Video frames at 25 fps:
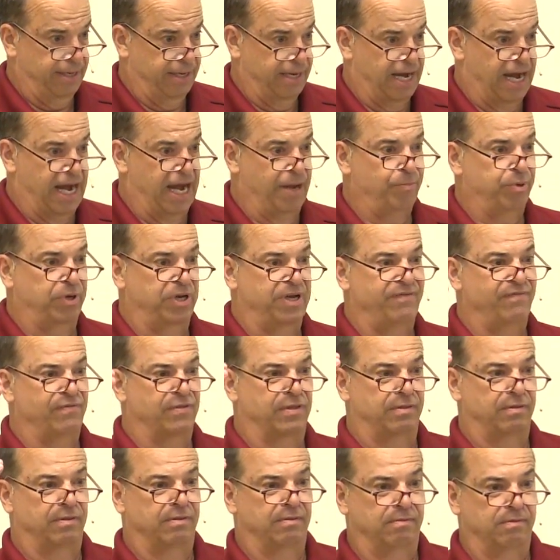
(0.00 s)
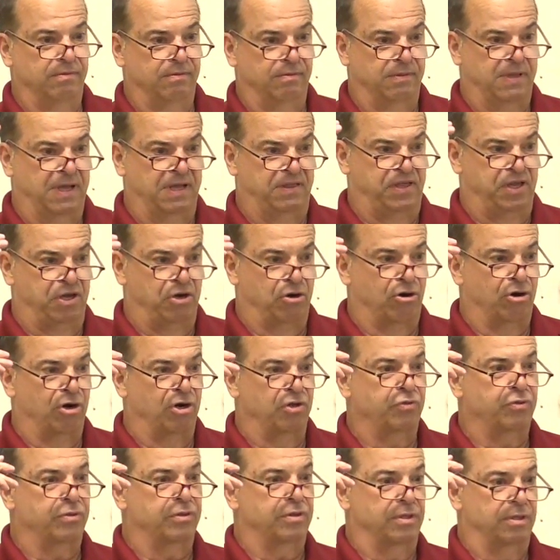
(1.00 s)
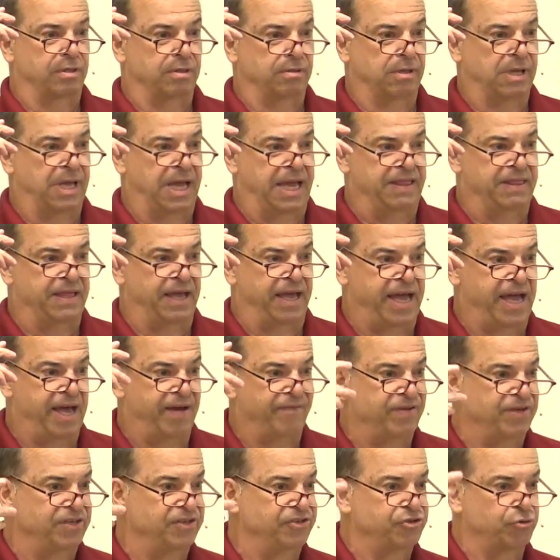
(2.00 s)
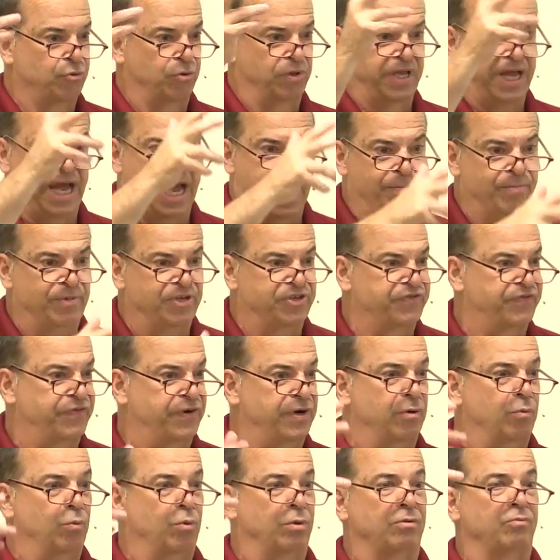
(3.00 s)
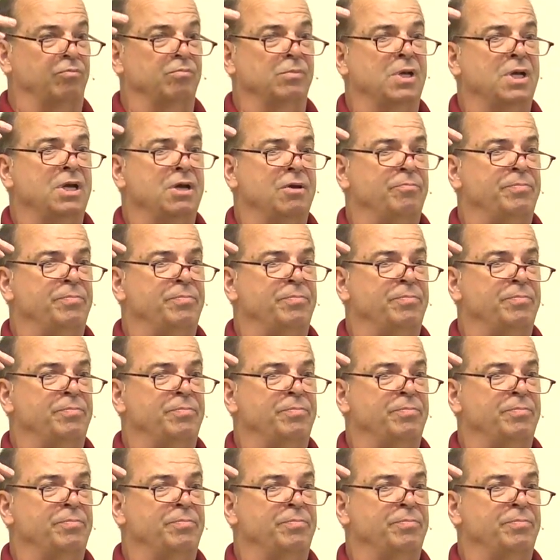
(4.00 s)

I believe that the earth and the heavens or the atmosphere will